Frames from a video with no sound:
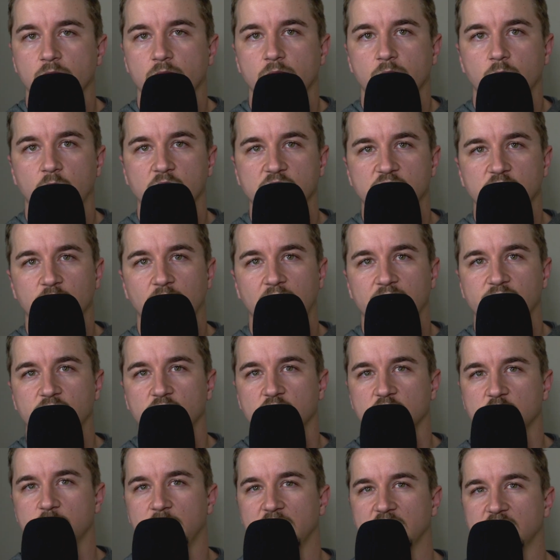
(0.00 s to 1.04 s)
Once you have your
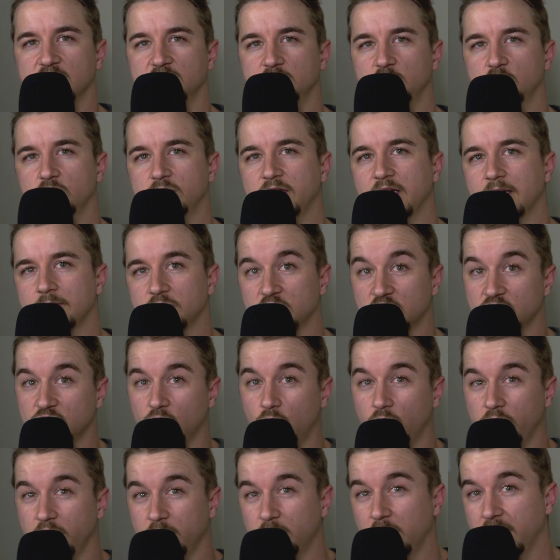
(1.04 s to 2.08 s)
respective bootcamps
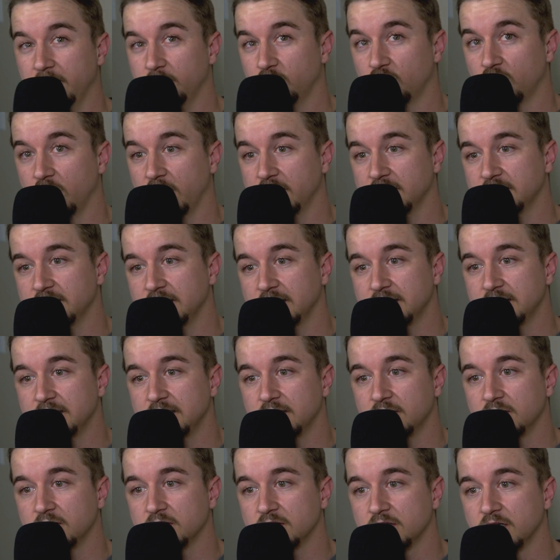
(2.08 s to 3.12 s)
sorted by pricing
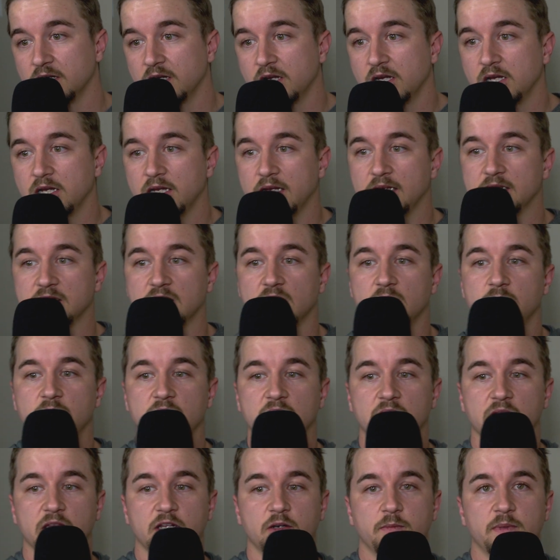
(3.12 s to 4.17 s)
tiers, it's going to be a
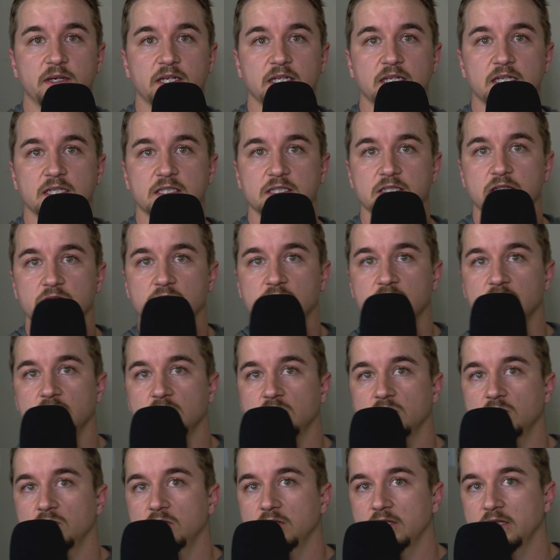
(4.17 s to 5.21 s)
little bit easier
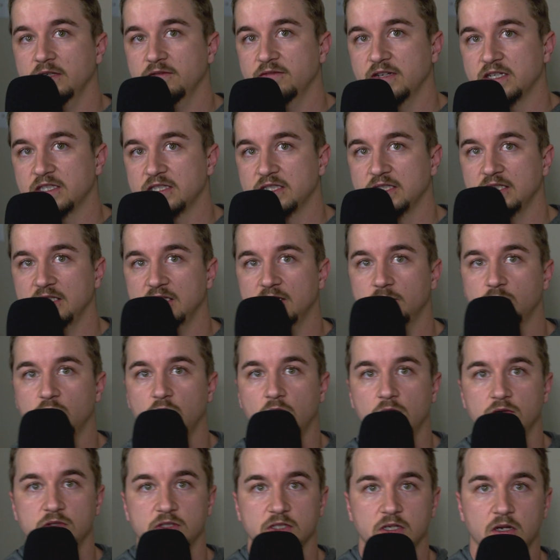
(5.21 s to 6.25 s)
to investigate the
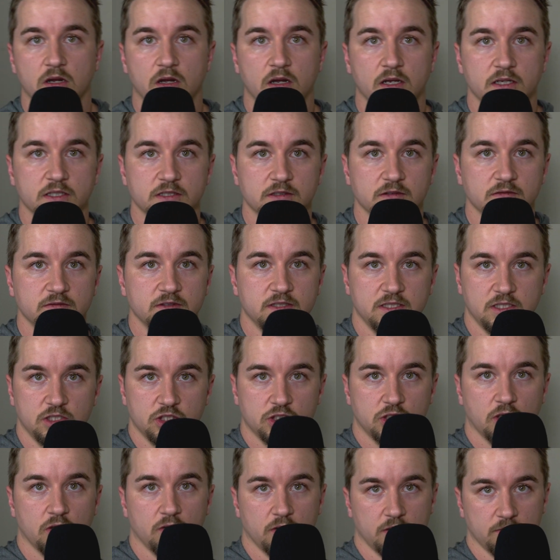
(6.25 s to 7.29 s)
pros and cons of each
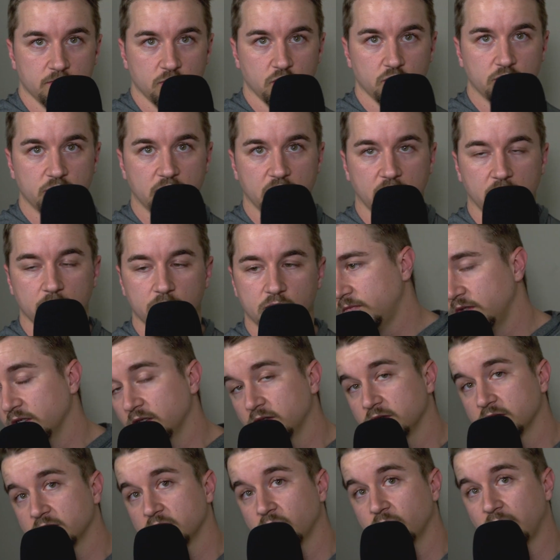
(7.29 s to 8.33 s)
coding bootcamp.
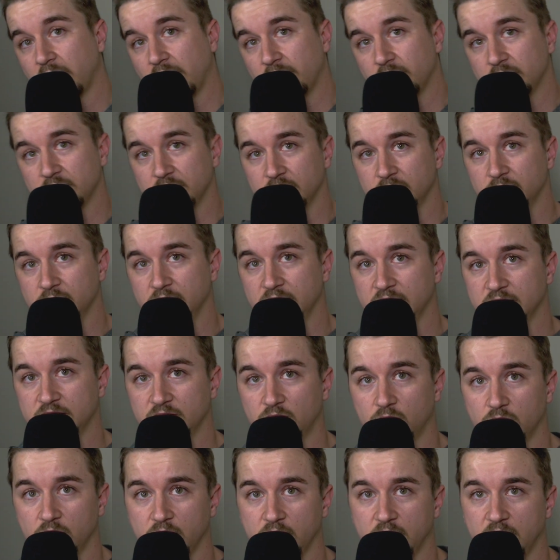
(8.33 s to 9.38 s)
So what I would do is
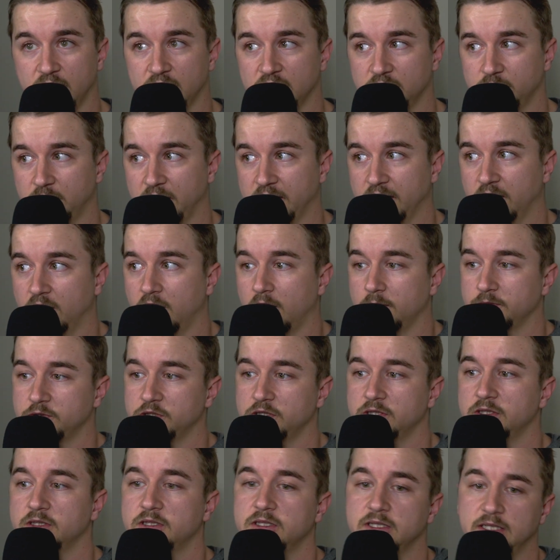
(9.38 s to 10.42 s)
organize my
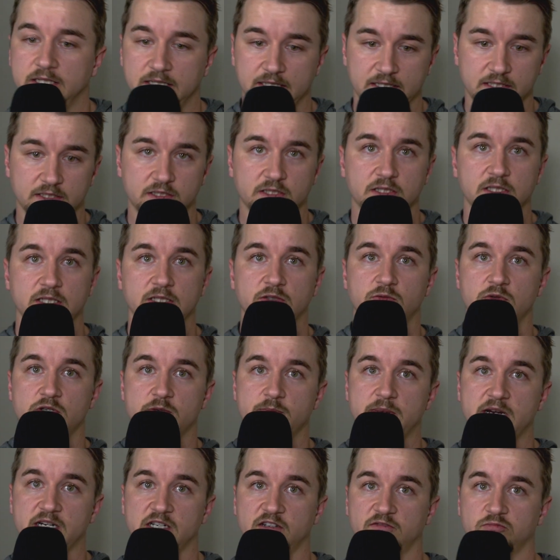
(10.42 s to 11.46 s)
options into these
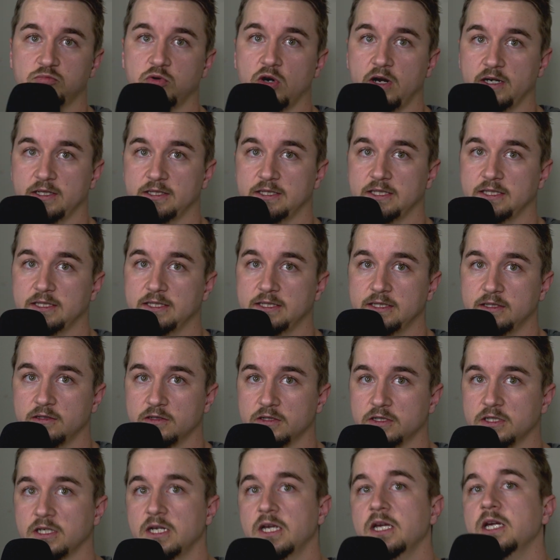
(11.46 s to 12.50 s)
respective pricing
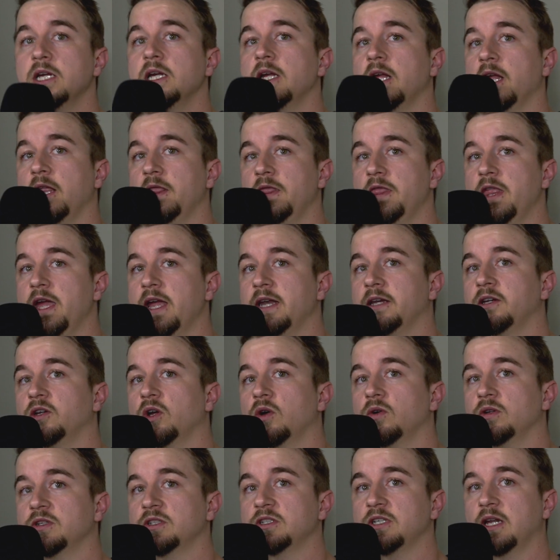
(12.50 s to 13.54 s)
tiers and then go
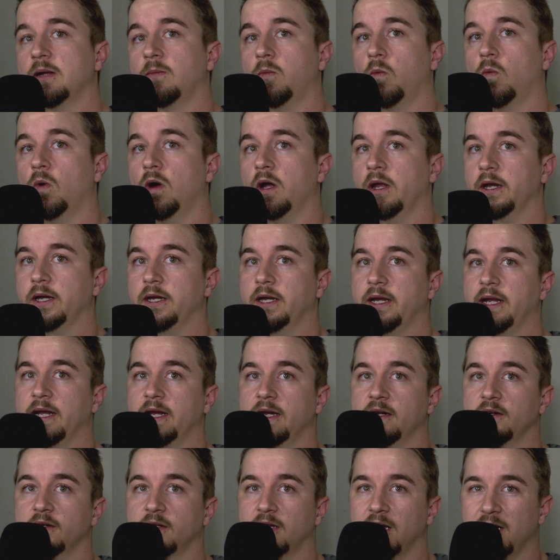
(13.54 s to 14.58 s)
to step 1
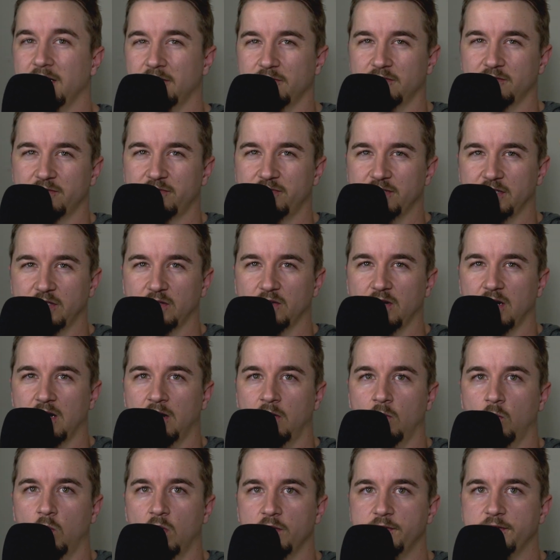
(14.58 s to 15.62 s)
and kind of figure
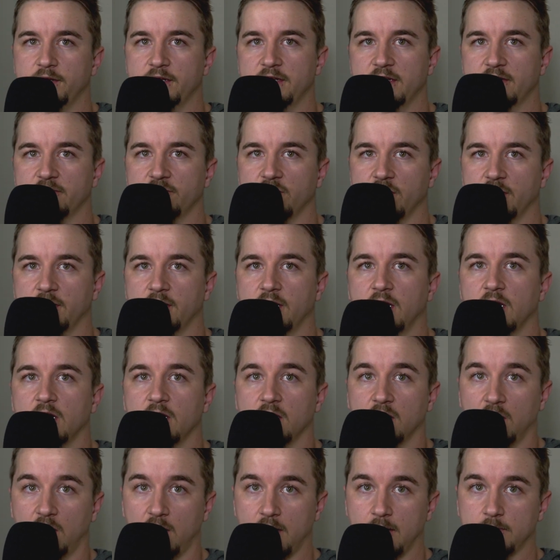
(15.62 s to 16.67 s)
out what the different
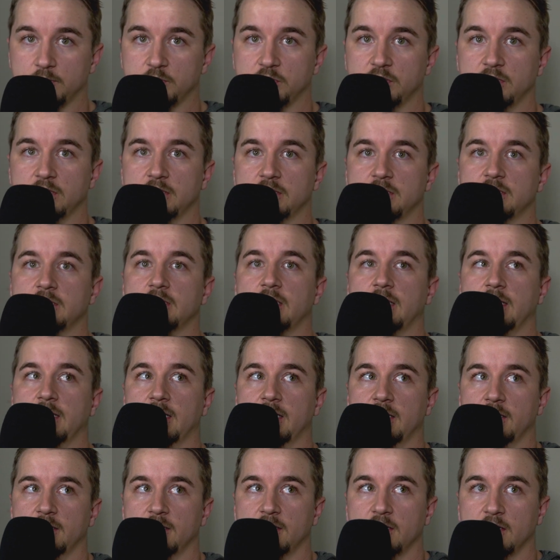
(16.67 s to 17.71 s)
options
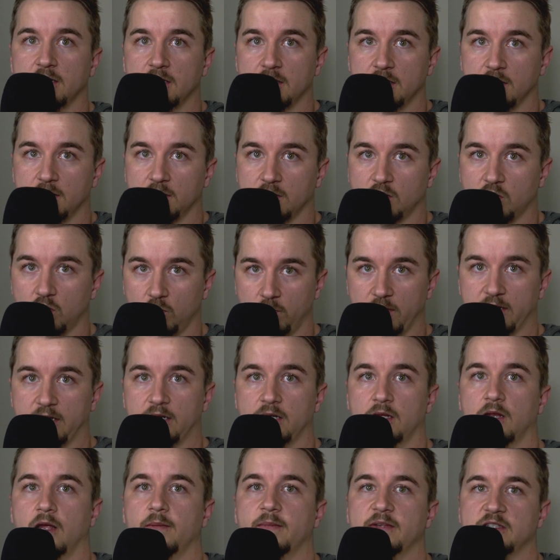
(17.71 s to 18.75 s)
and
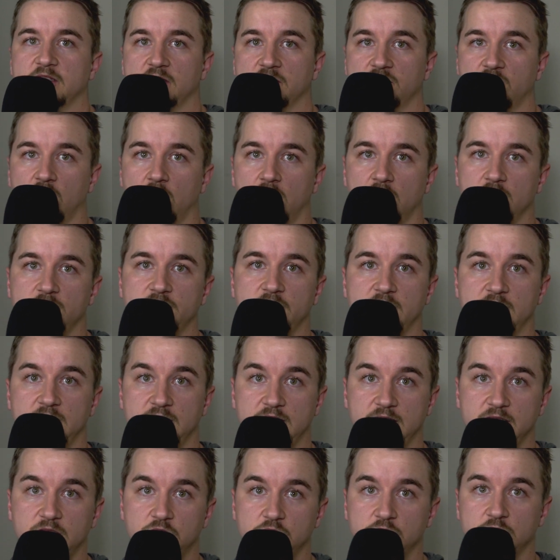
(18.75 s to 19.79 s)
curriculum is involved in
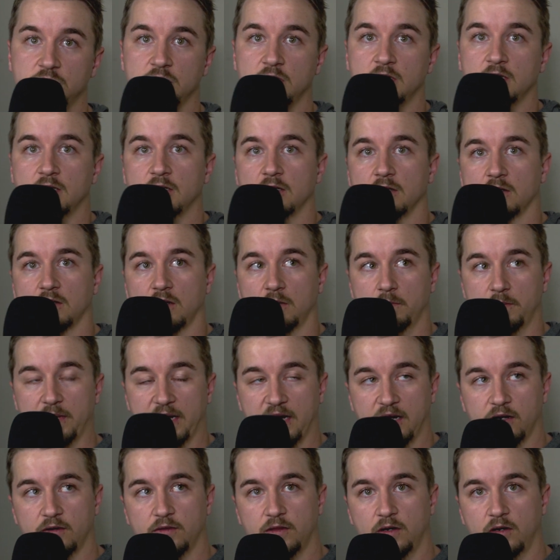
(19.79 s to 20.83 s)
each,
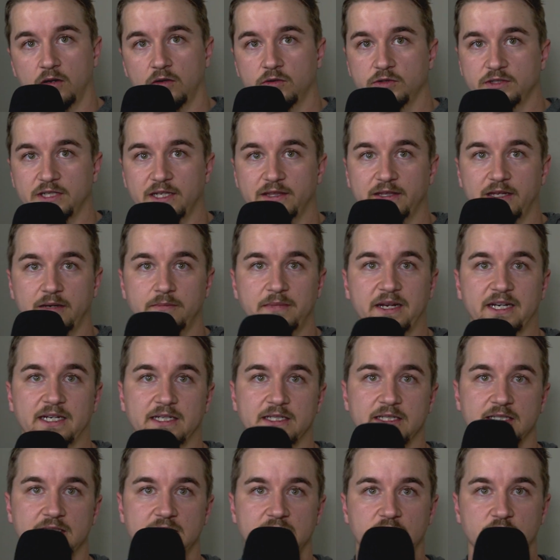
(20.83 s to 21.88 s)
compare those, and then make a
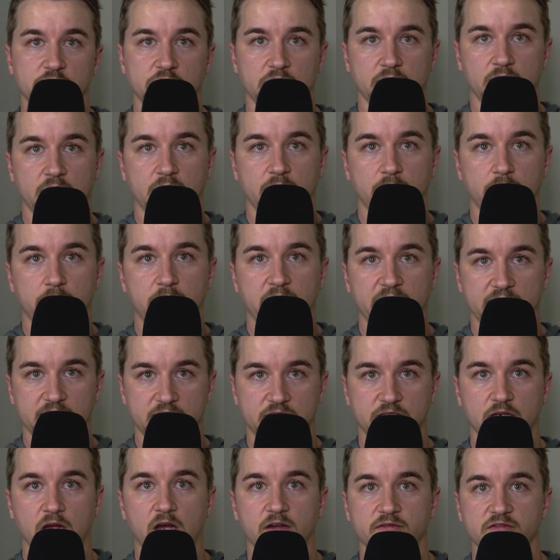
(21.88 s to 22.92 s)
decision
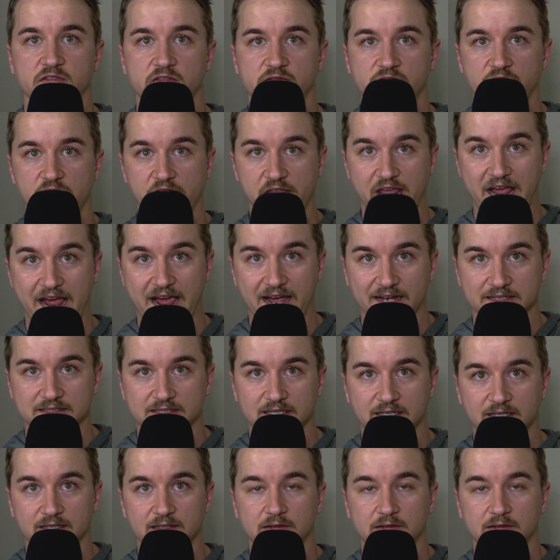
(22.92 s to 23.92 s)
based off of that.